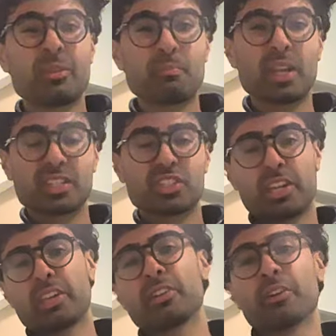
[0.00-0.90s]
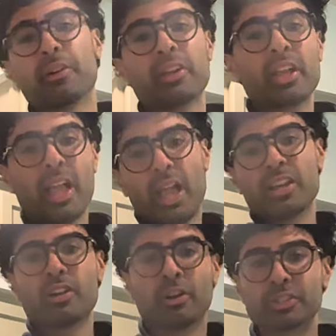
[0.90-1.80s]
pink chicken or
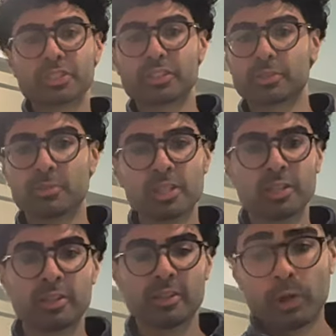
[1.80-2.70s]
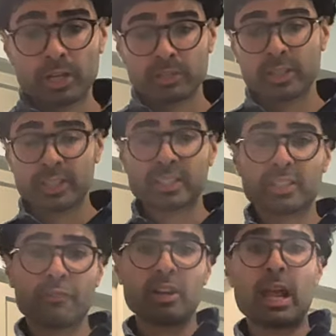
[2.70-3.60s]
any undercooked meat. We're gonna let that
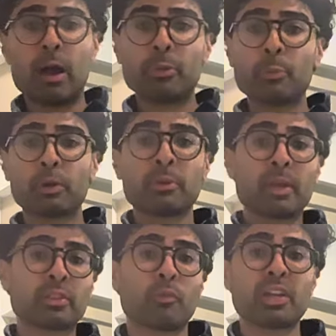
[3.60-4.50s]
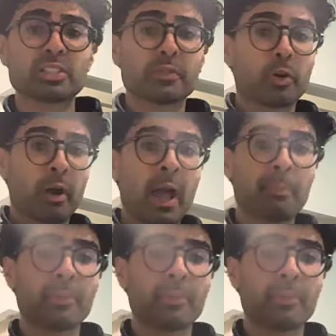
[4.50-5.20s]
sit for now and then we're gonna make the rest of our wrap.